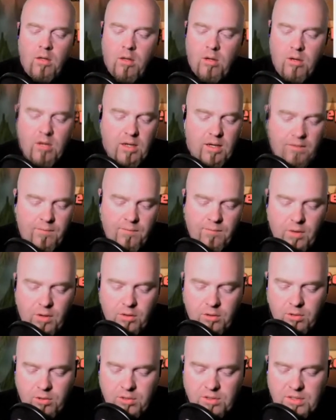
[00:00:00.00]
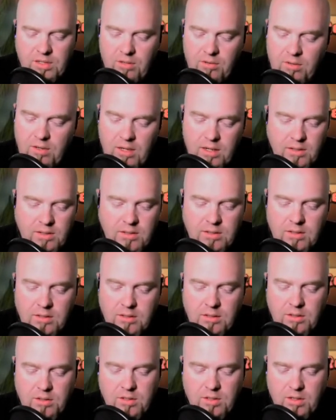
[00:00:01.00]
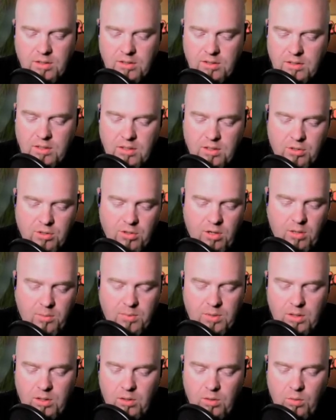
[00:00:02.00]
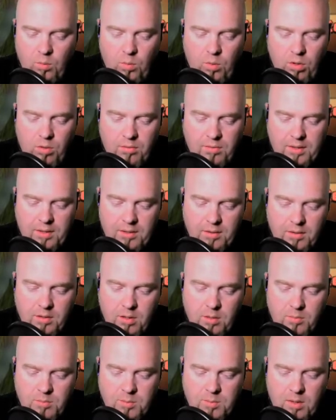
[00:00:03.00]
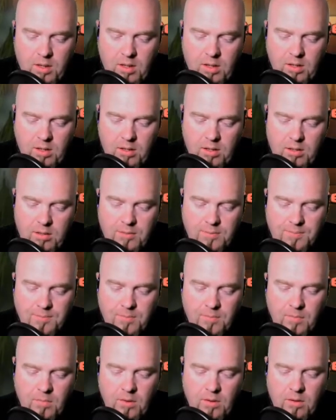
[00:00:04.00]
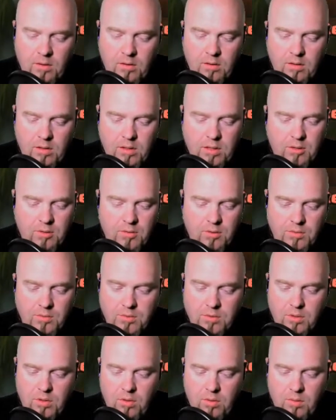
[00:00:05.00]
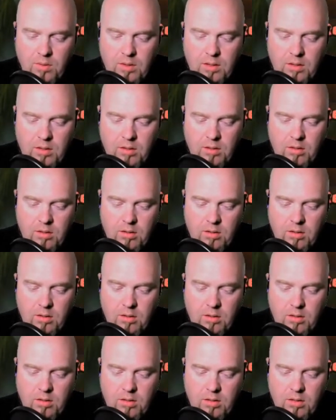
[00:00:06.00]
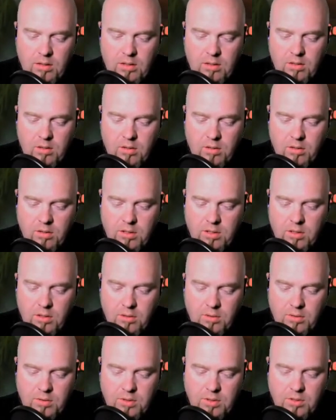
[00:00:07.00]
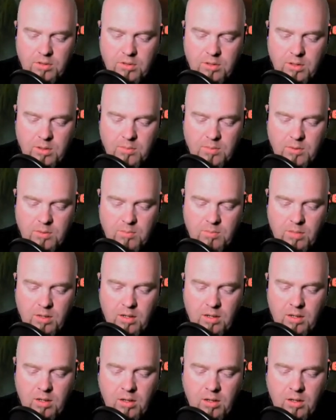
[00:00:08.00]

Okay, funnel goes down nicely, giants get dropped in, wall wrecker comes behind. Heroes go in, eagle artillery trips, but